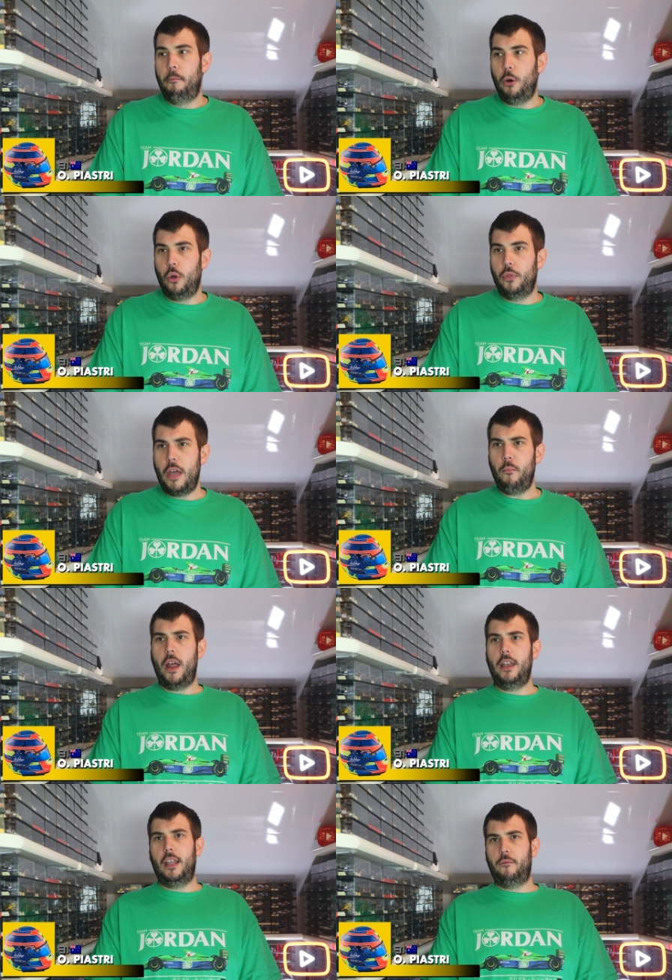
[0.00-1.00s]
But then
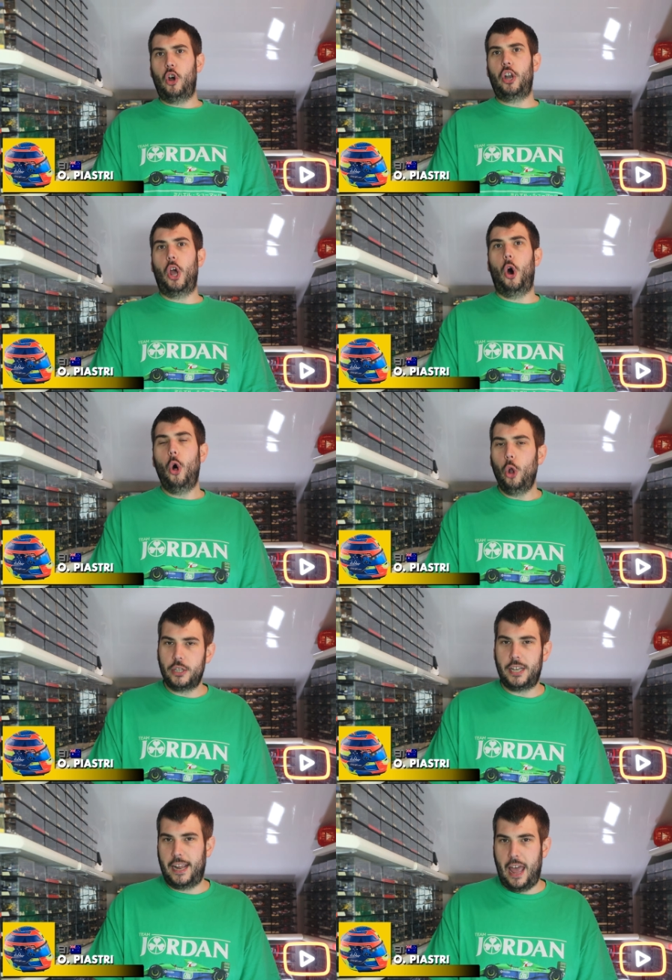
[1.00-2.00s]
when they've got it all
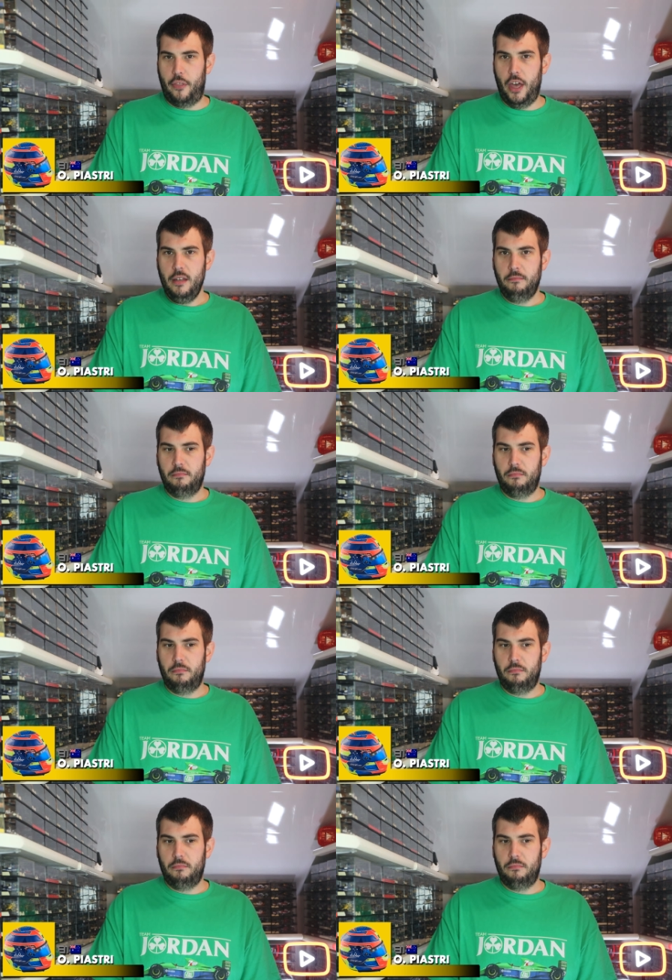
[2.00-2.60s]
together,